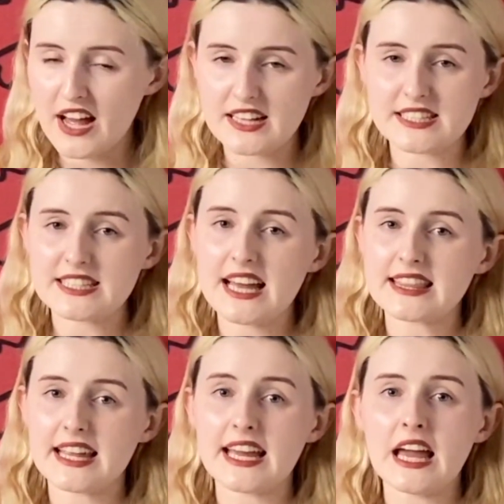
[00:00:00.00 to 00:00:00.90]
and
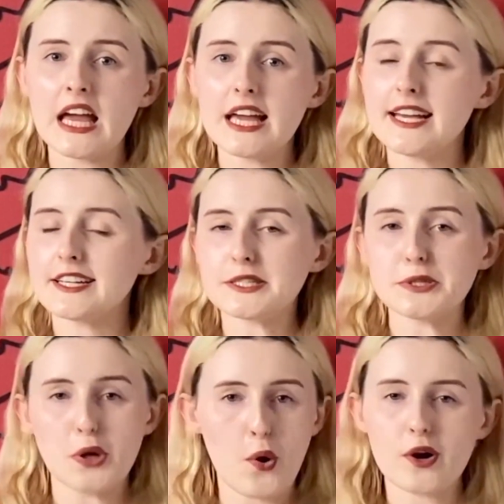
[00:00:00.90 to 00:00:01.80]
sadly, he is
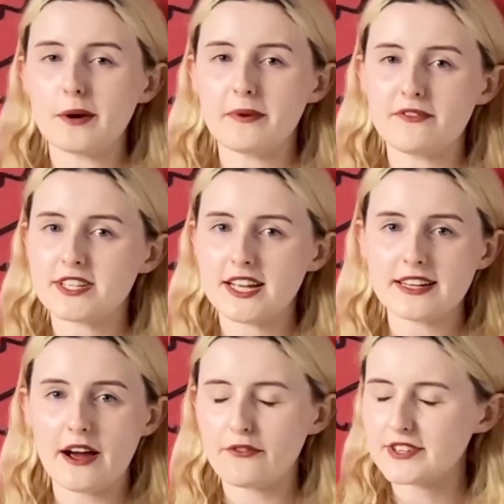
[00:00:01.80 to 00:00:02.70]
not going to be retained at